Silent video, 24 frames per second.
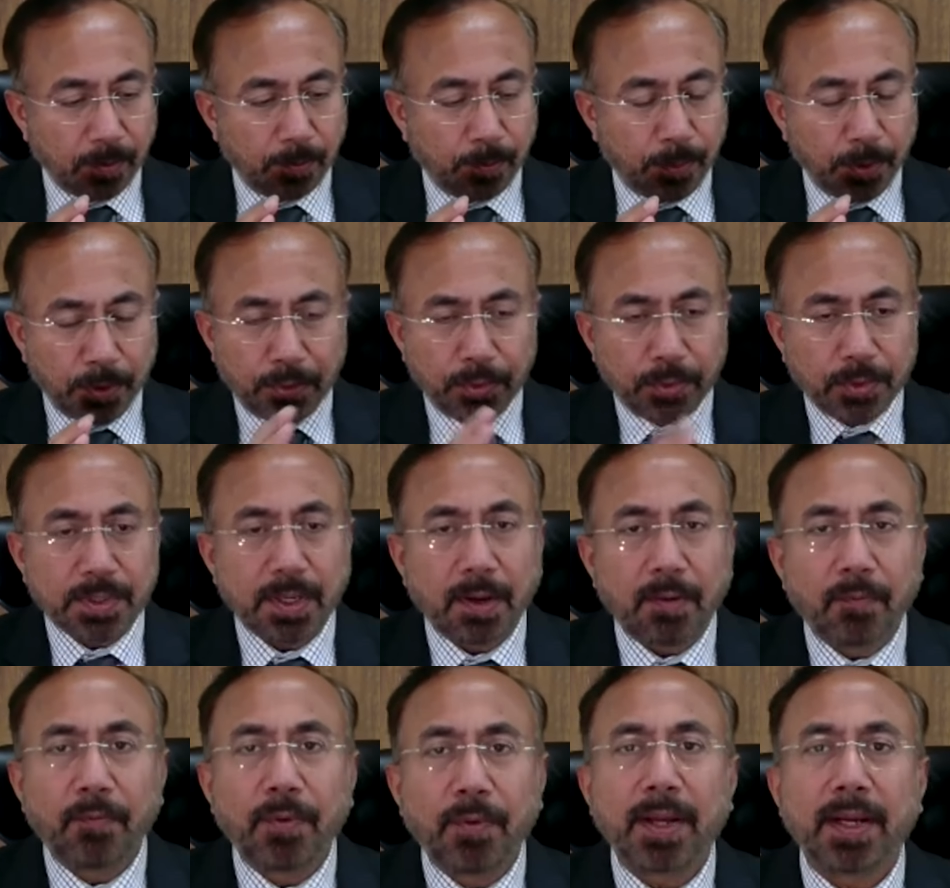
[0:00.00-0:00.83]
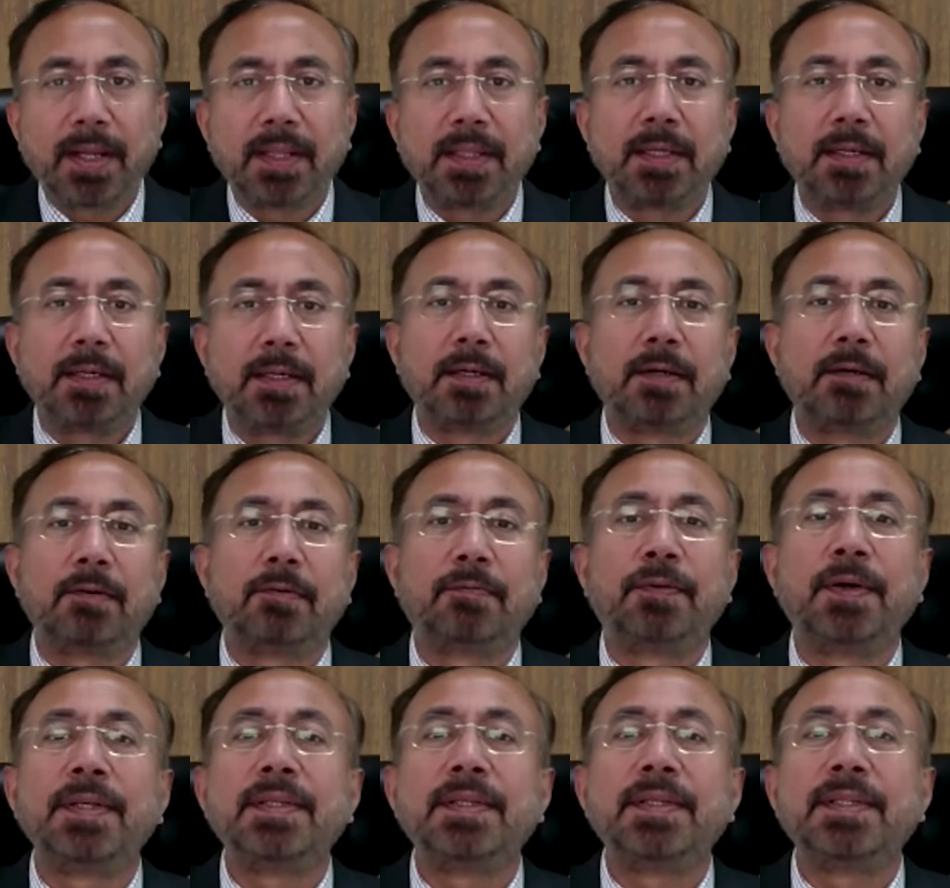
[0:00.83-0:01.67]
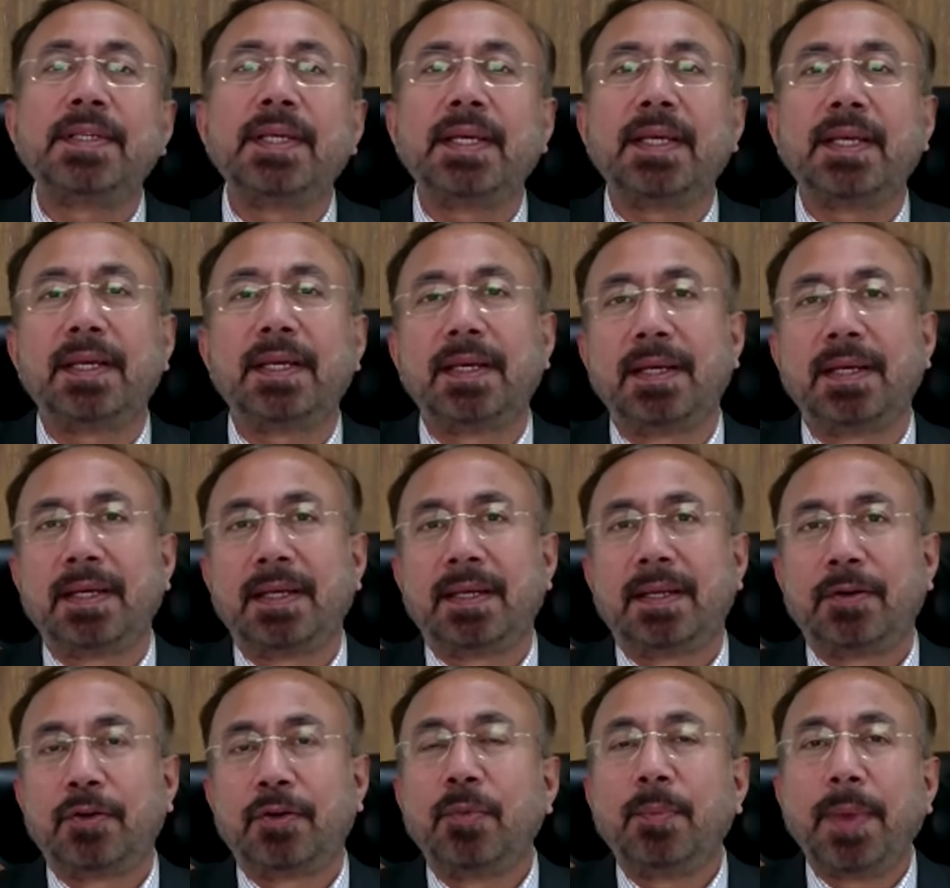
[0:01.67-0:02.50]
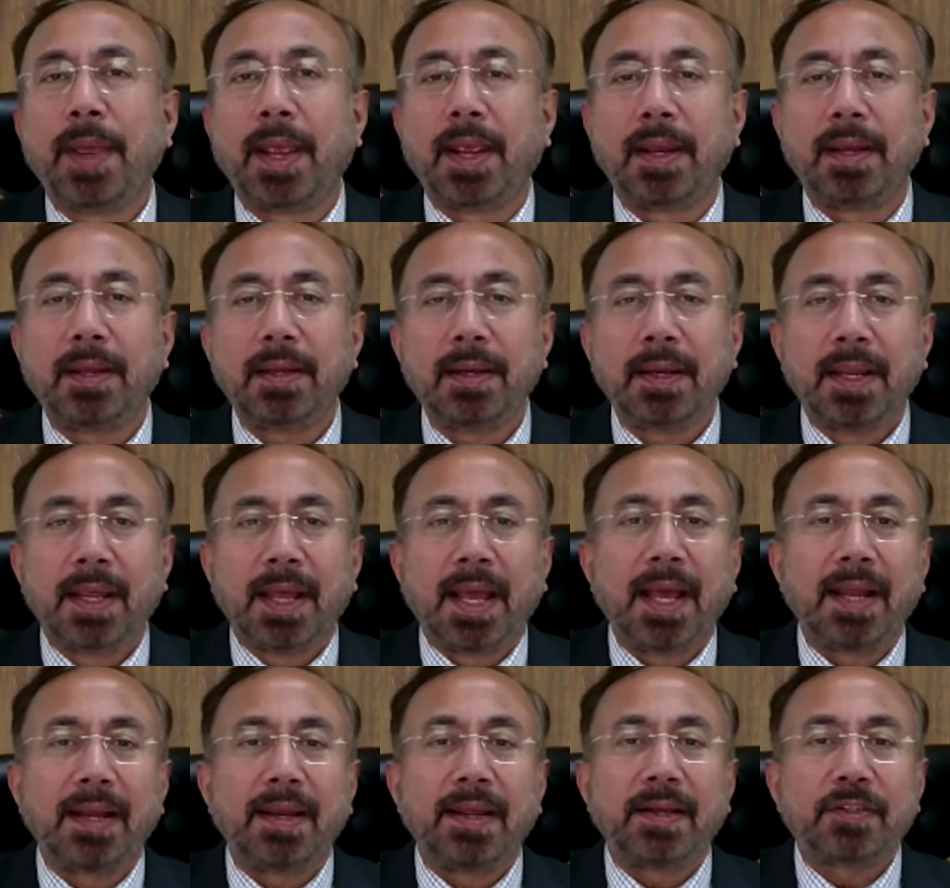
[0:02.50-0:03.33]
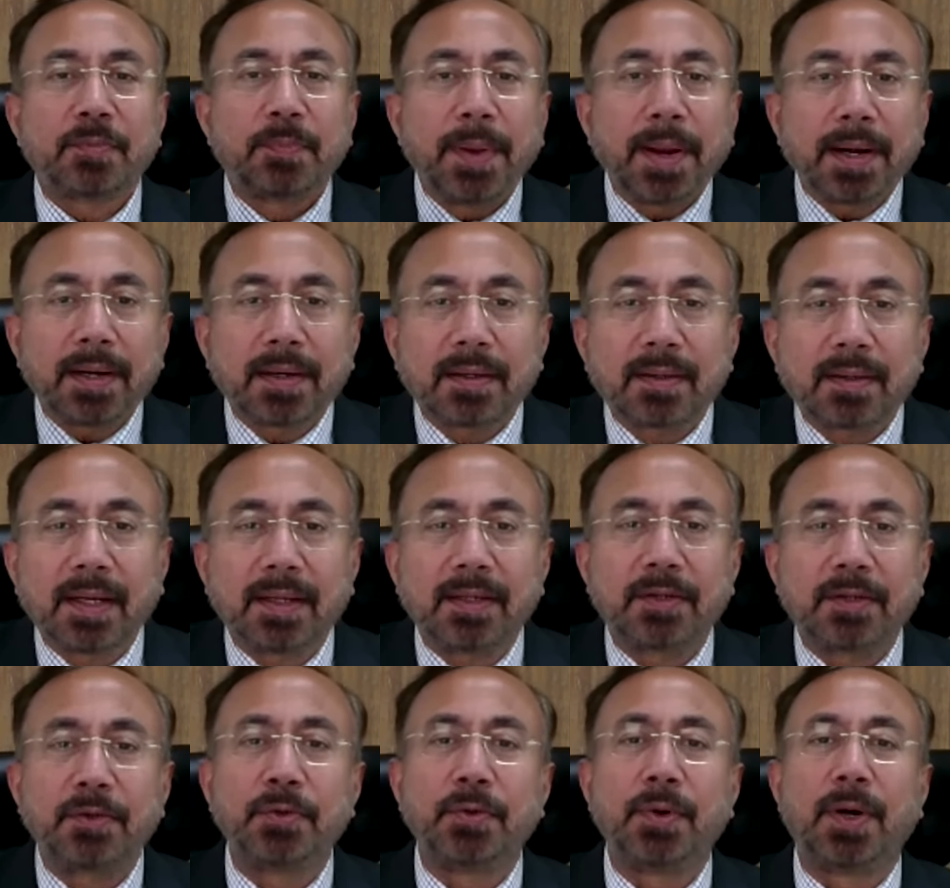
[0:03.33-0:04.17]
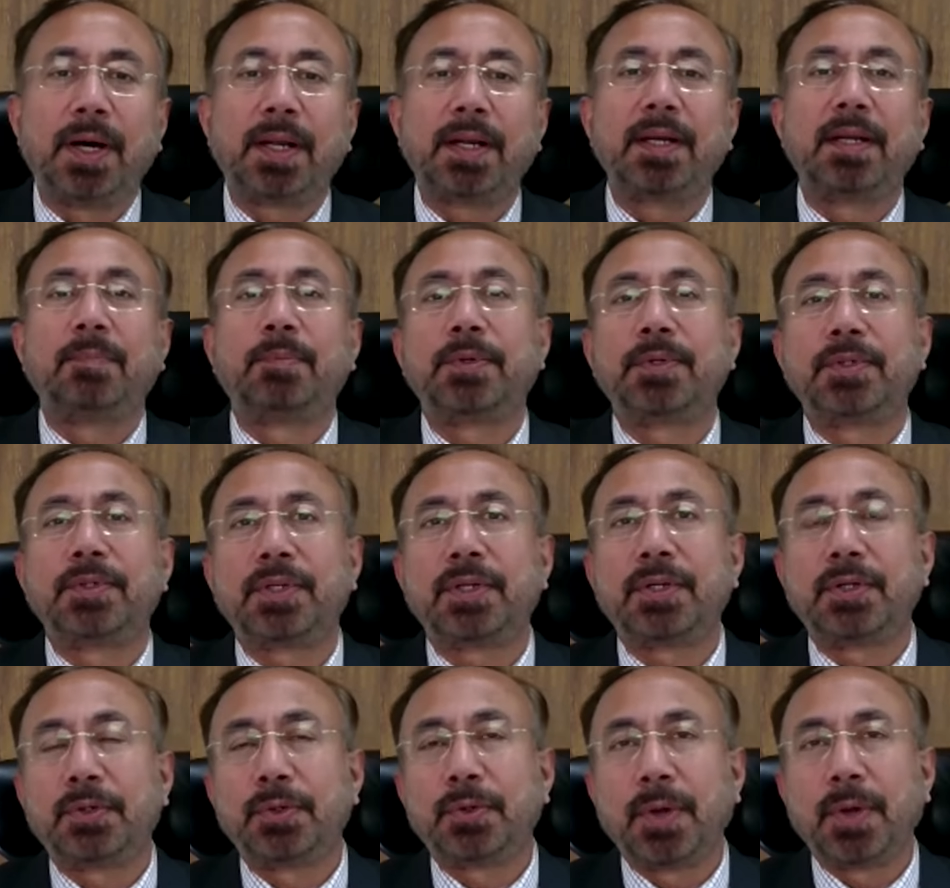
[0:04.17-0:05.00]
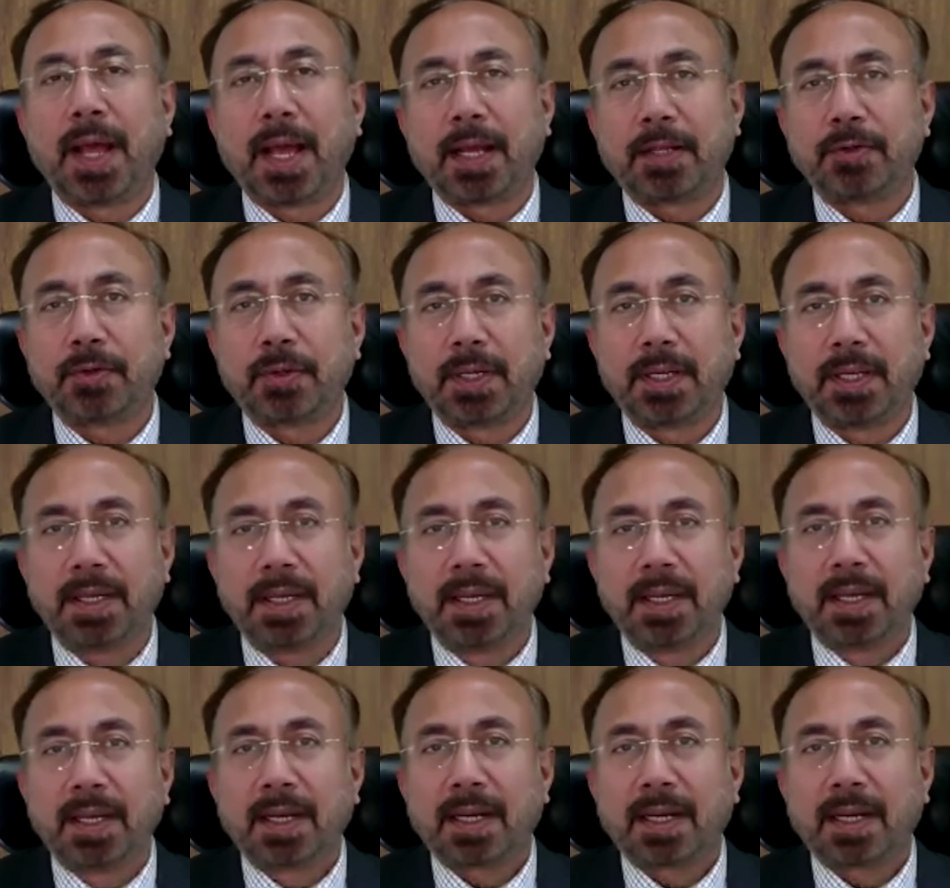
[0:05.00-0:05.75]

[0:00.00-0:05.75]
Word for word: put you somewhere in the fuzzy domain and expect that you are in a position to actually